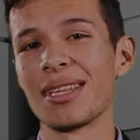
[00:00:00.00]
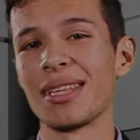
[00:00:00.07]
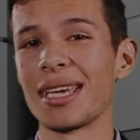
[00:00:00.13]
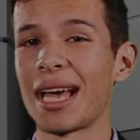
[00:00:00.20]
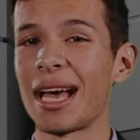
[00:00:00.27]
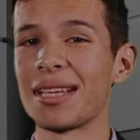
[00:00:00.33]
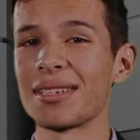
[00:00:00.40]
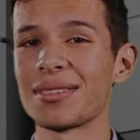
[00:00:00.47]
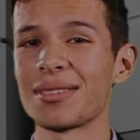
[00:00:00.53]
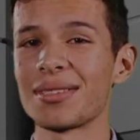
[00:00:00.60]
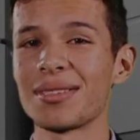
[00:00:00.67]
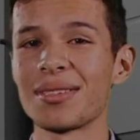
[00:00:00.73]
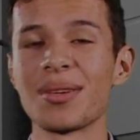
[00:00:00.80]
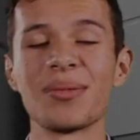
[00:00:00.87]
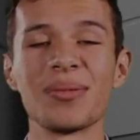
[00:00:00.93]
The
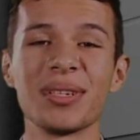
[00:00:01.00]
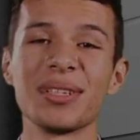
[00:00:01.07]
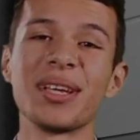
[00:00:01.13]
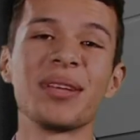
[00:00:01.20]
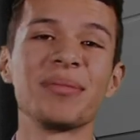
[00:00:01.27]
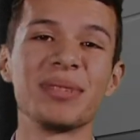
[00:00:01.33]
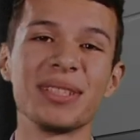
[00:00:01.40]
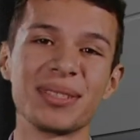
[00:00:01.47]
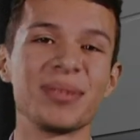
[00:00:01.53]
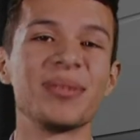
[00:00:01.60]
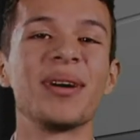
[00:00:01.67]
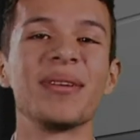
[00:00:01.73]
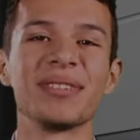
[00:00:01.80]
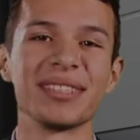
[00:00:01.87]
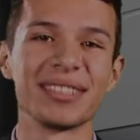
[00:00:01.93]
answer will not be so
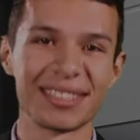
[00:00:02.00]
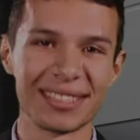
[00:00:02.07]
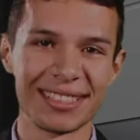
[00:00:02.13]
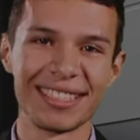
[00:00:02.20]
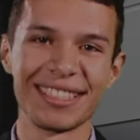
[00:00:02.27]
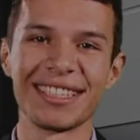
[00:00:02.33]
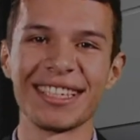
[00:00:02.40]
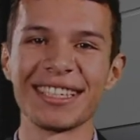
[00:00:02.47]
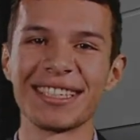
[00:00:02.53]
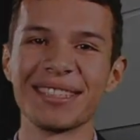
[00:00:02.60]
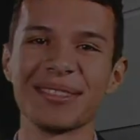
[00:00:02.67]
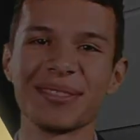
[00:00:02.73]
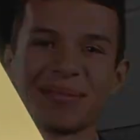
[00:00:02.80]
obvious. Thank you.